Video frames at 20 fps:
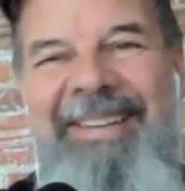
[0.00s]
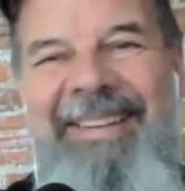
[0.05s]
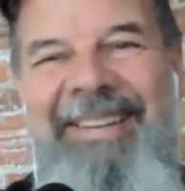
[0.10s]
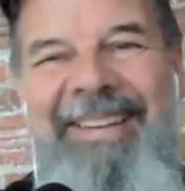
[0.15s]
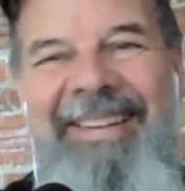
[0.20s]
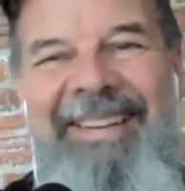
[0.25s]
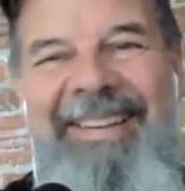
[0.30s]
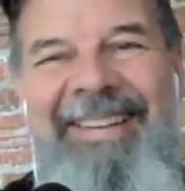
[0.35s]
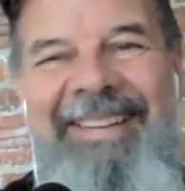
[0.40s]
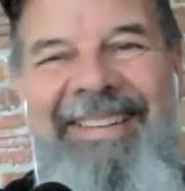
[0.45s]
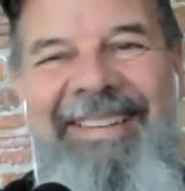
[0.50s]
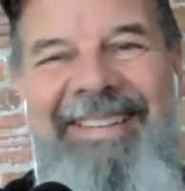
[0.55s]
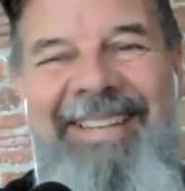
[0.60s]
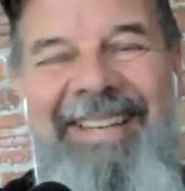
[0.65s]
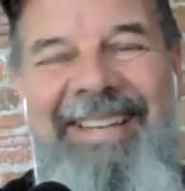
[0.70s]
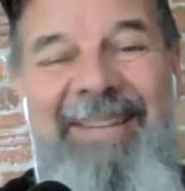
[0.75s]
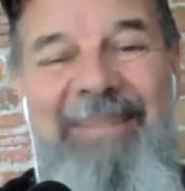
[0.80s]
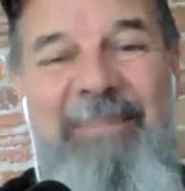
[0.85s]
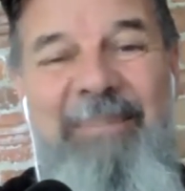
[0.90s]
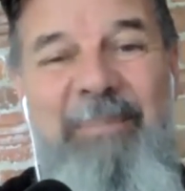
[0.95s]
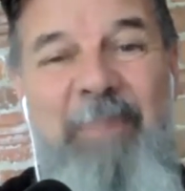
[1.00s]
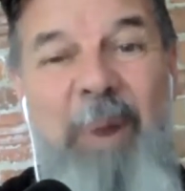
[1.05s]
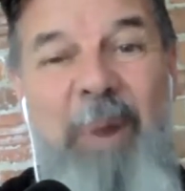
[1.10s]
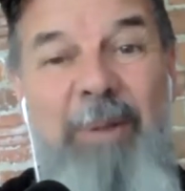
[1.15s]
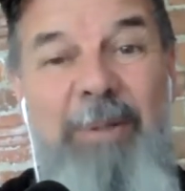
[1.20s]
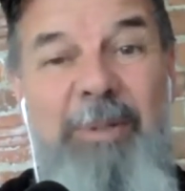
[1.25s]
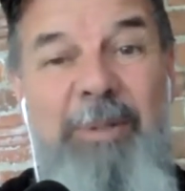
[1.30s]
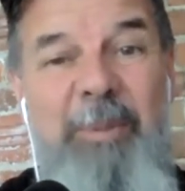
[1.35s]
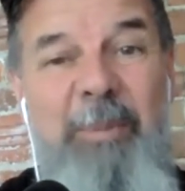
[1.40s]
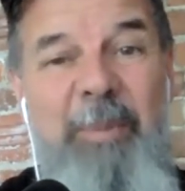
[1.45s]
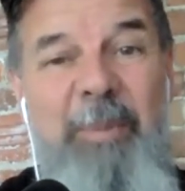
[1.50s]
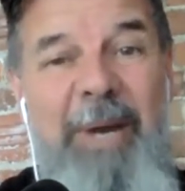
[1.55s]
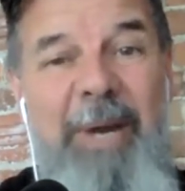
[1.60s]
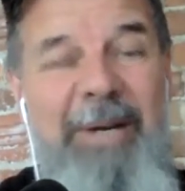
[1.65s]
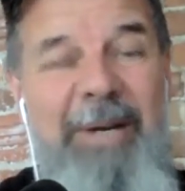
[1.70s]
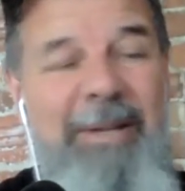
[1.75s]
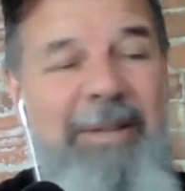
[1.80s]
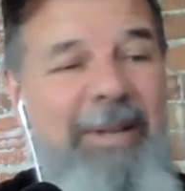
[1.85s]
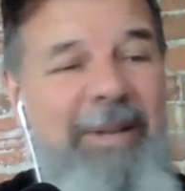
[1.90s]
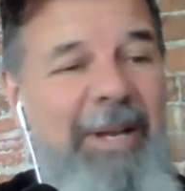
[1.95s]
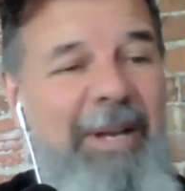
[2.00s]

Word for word: and uh, also part of the